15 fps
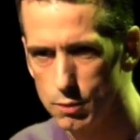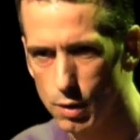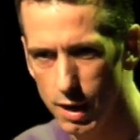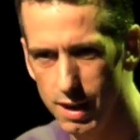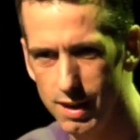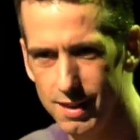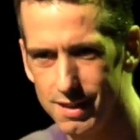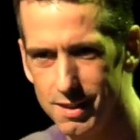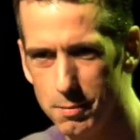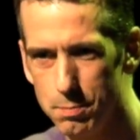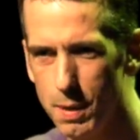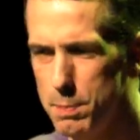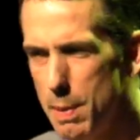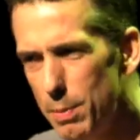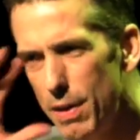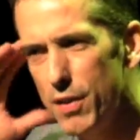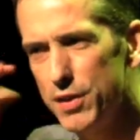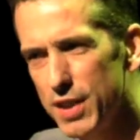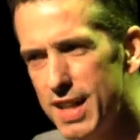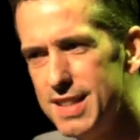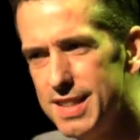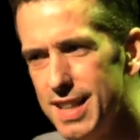Right? But people have
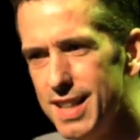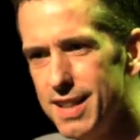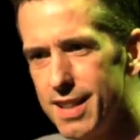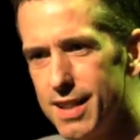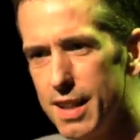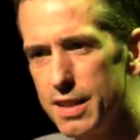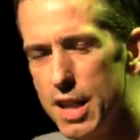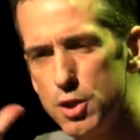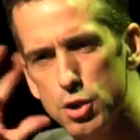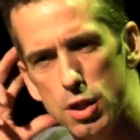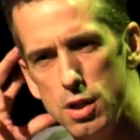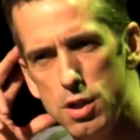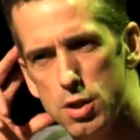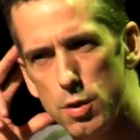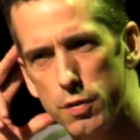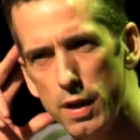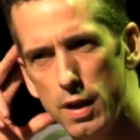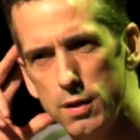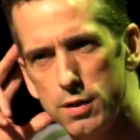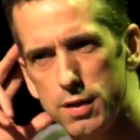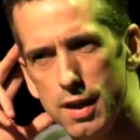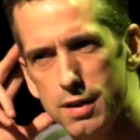this idea that they shouldn't do
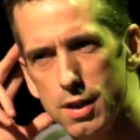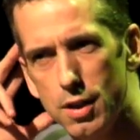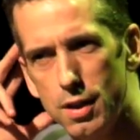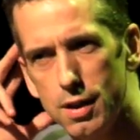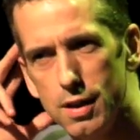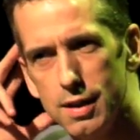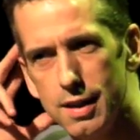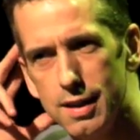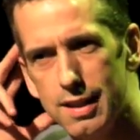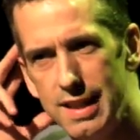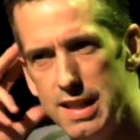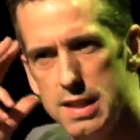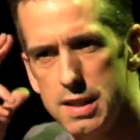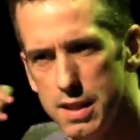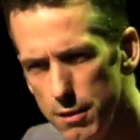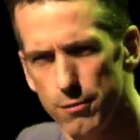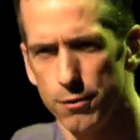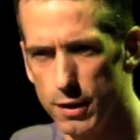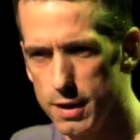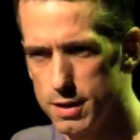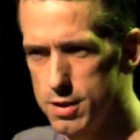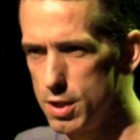things that they're
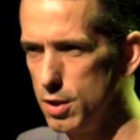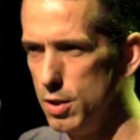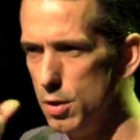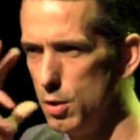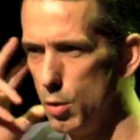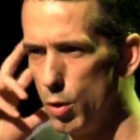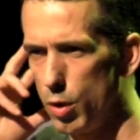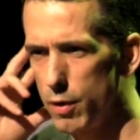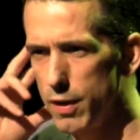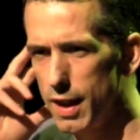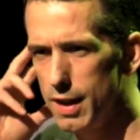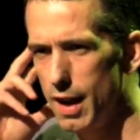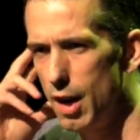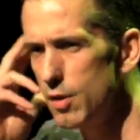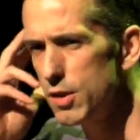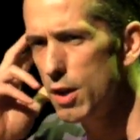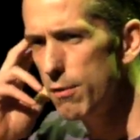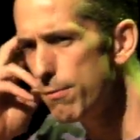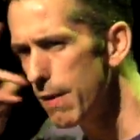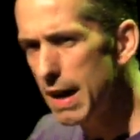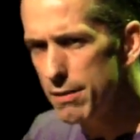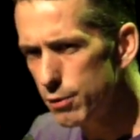indifferent to, or that aren't
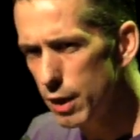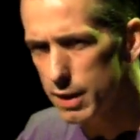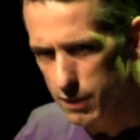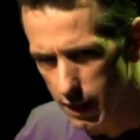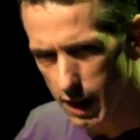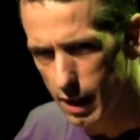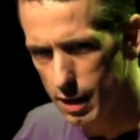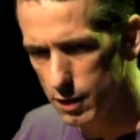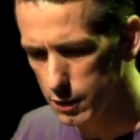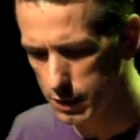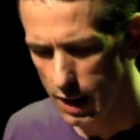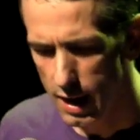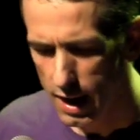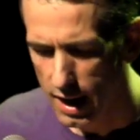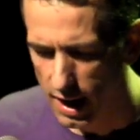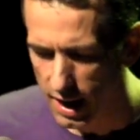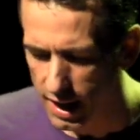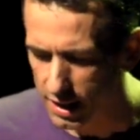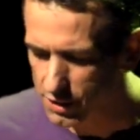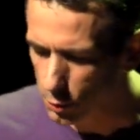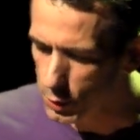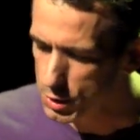their favorite things.
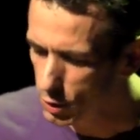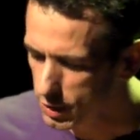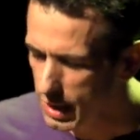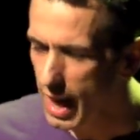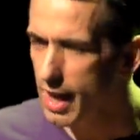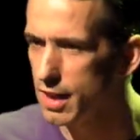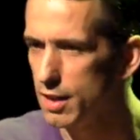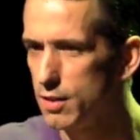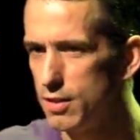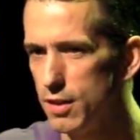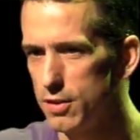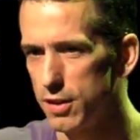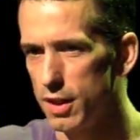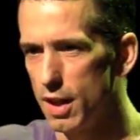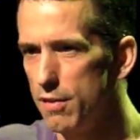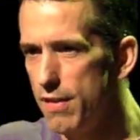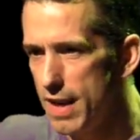And so what you get is this, like, a